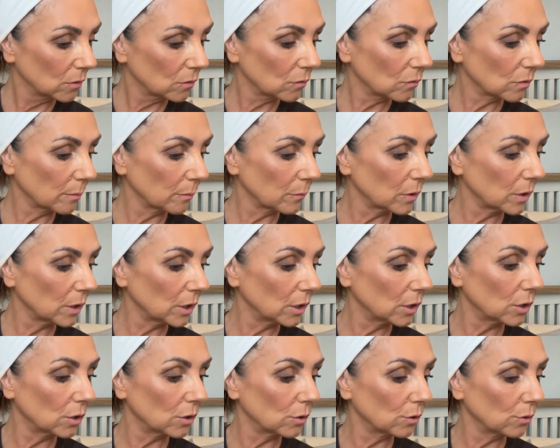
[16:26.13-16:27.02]
I'm going to
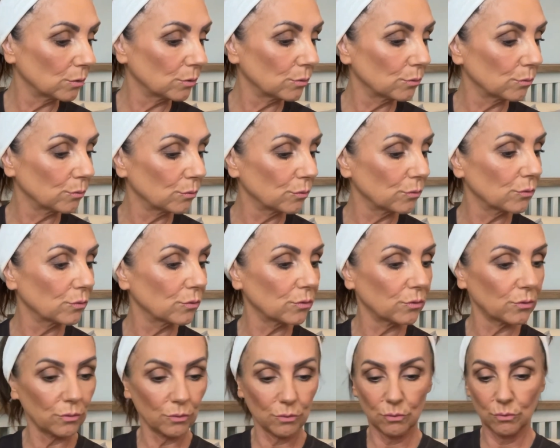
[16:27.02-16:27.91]
use
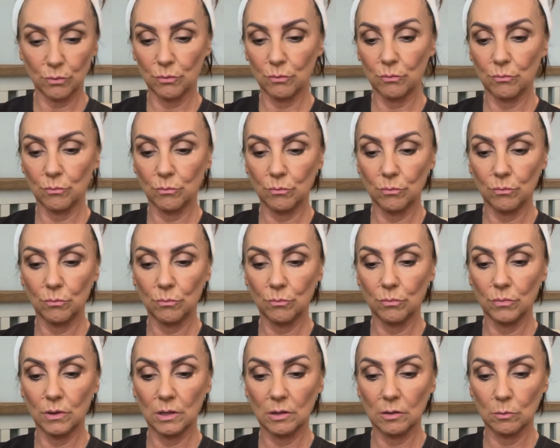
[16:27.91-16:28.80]

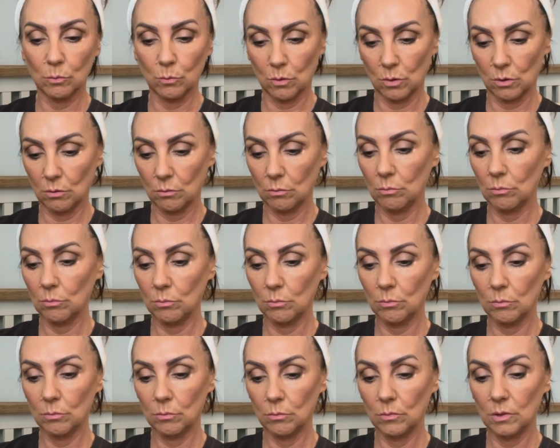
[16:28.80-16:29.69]
this one.
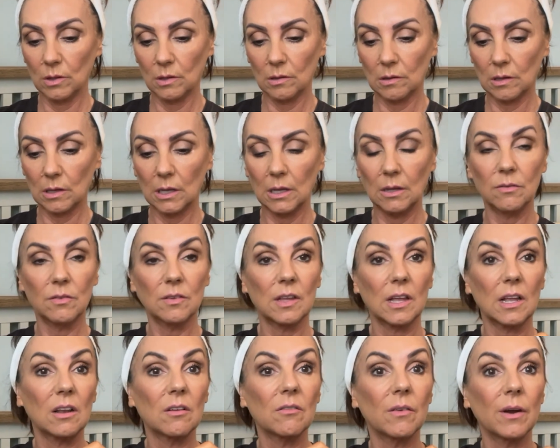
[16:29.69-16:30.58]
This is Yves
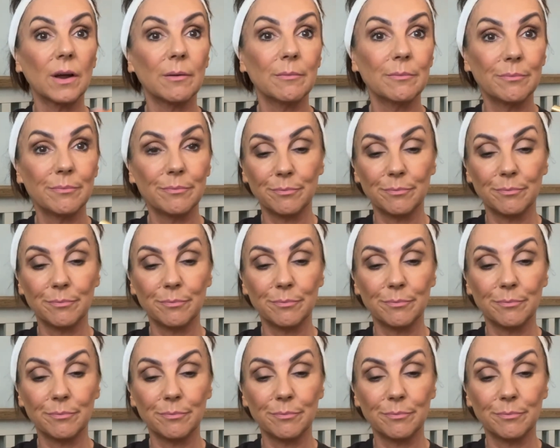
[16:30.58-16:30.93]
Saint Laurent.